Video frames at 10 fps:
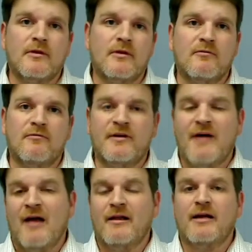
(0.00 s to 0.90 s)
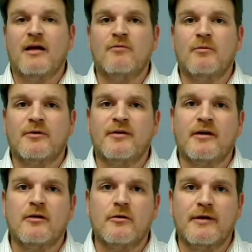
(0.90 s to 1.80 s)
the fidelity of a
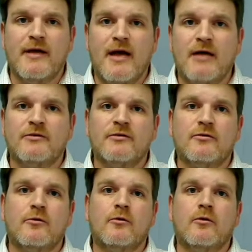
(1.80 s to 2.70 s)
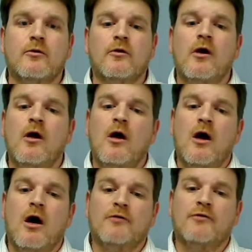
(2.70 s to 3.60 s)
particular debt or
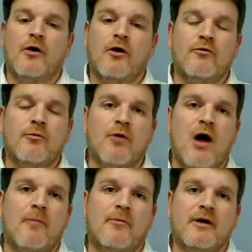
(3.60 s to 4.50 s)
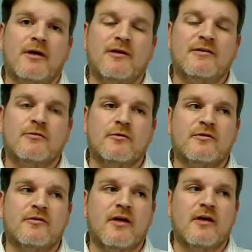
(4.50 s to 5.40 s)
turnover property, these
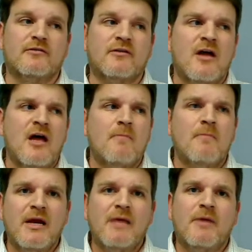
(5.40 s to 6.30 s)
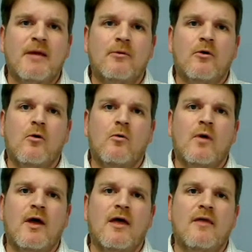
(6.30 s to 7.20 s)
sorts of things. Many people,
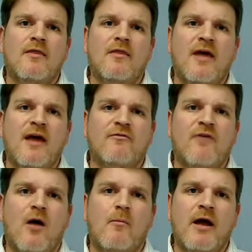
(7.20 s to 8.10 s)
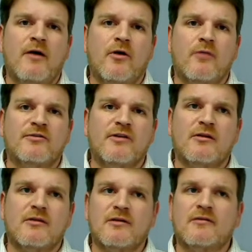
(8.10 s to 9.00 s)
when they file bankruptcy,
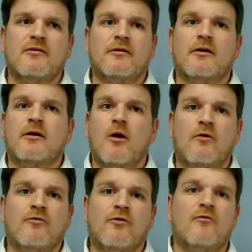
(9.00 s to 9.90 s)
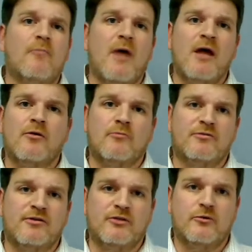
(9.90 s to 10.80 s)
think they're going to go in front of a
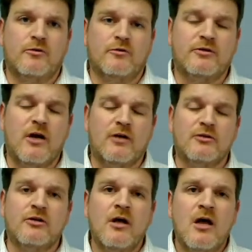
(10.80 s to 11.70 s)
bankruptcy judge.